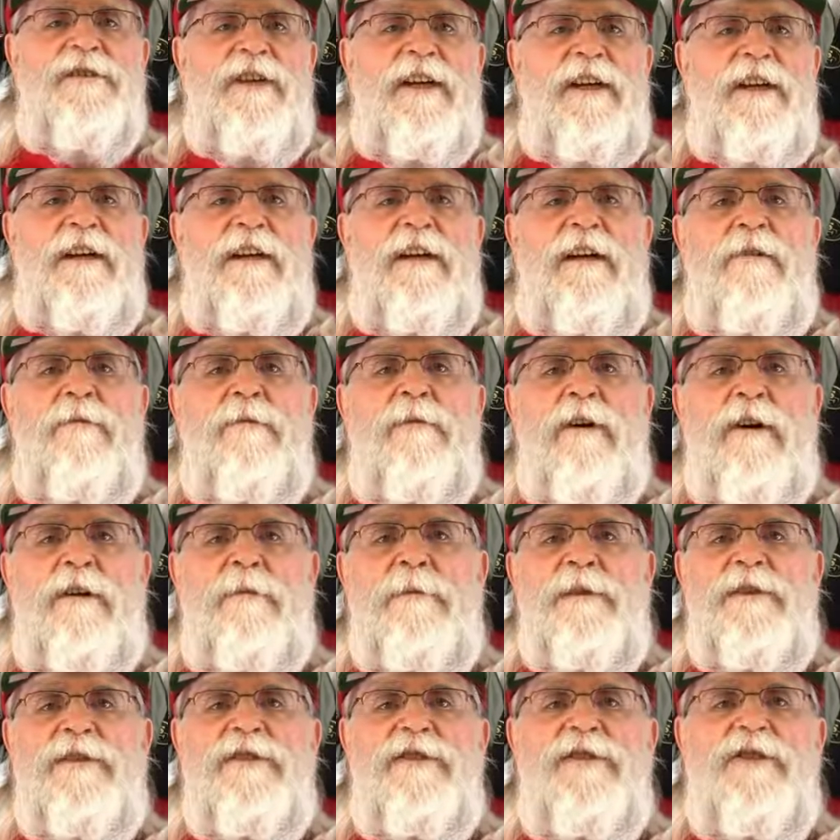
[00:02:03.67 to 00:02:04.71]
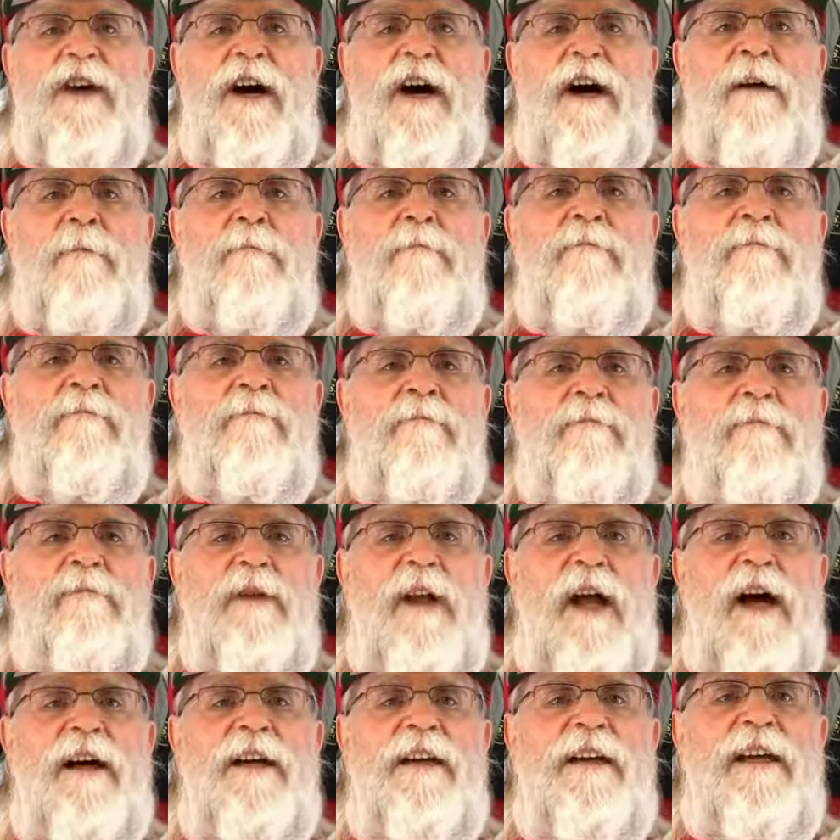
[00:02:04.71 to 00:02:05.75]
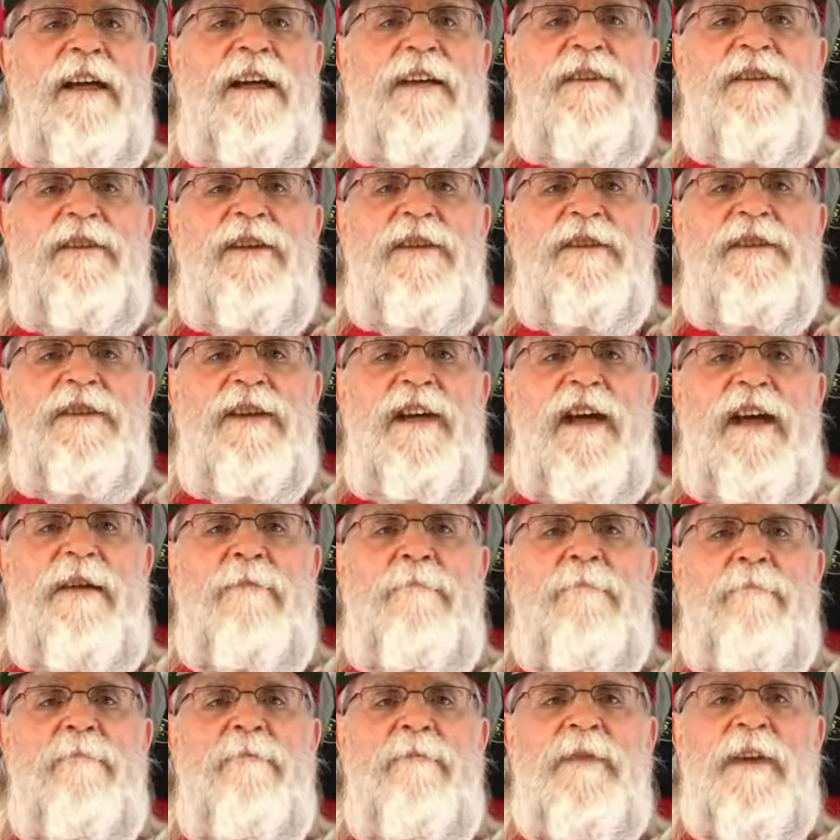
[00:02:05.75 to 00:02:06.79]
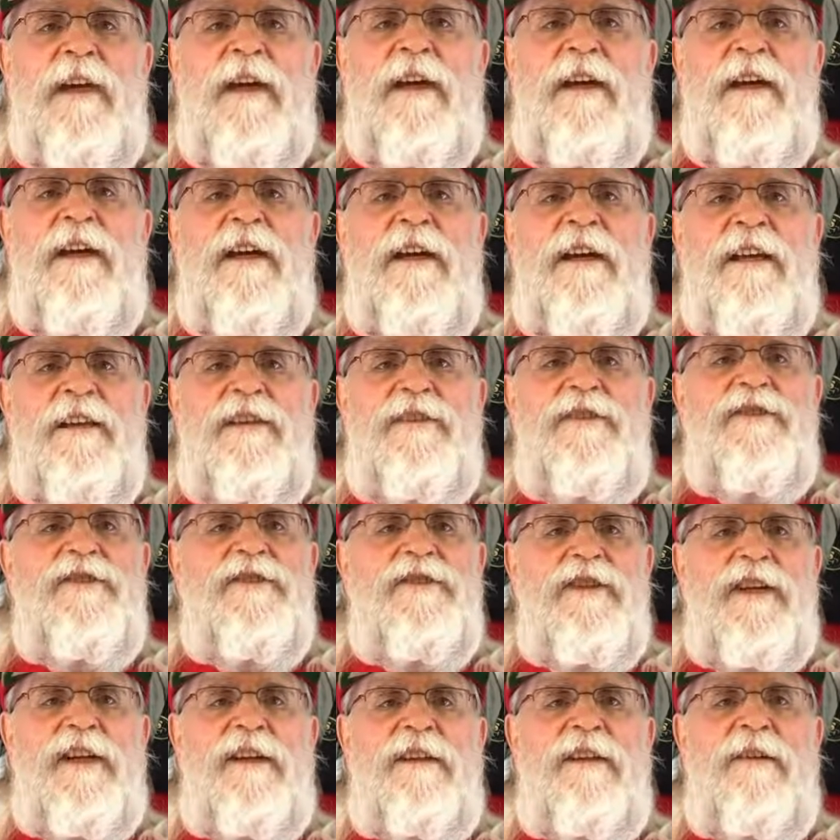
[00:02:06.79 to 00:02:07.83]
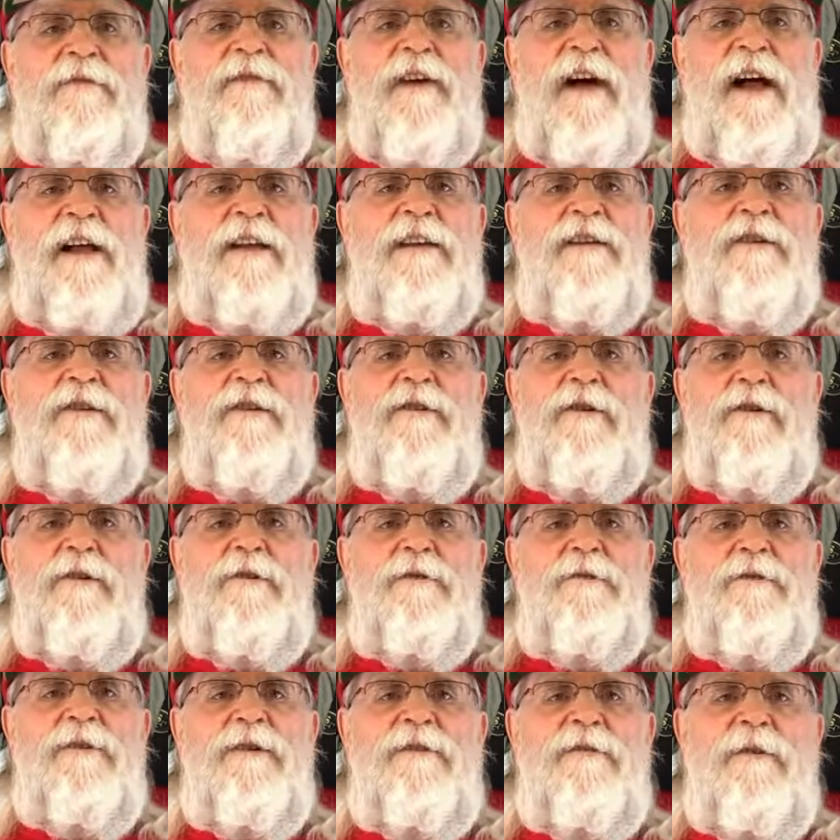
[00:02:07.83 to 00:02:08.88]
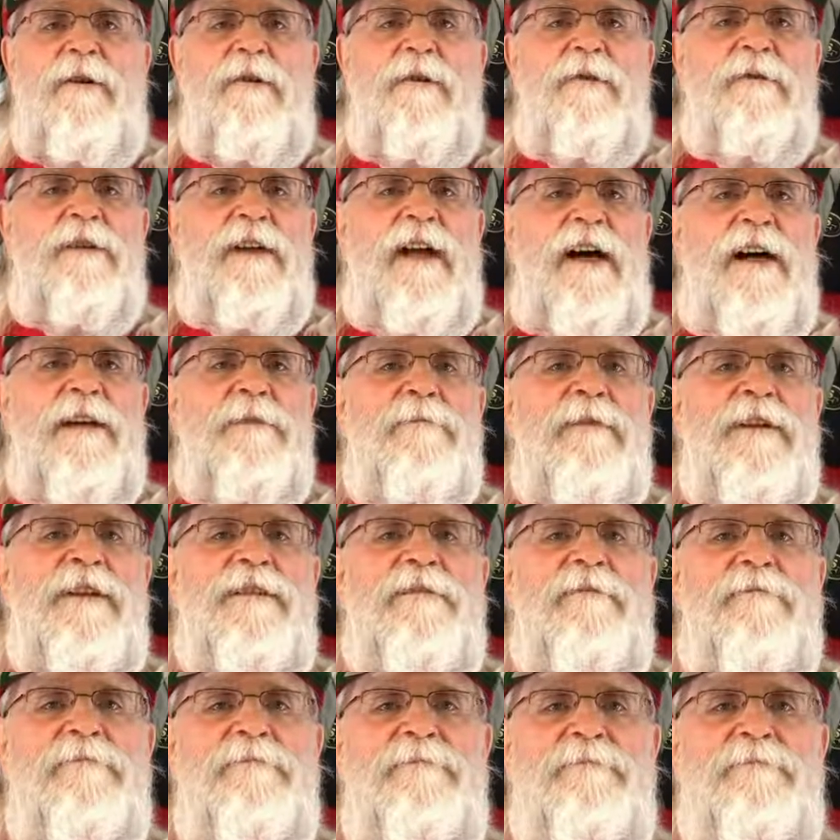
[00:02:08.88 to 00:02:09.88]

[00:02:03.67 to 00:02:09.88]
did a workman's job blocking in this game. He's still a valued old lineman.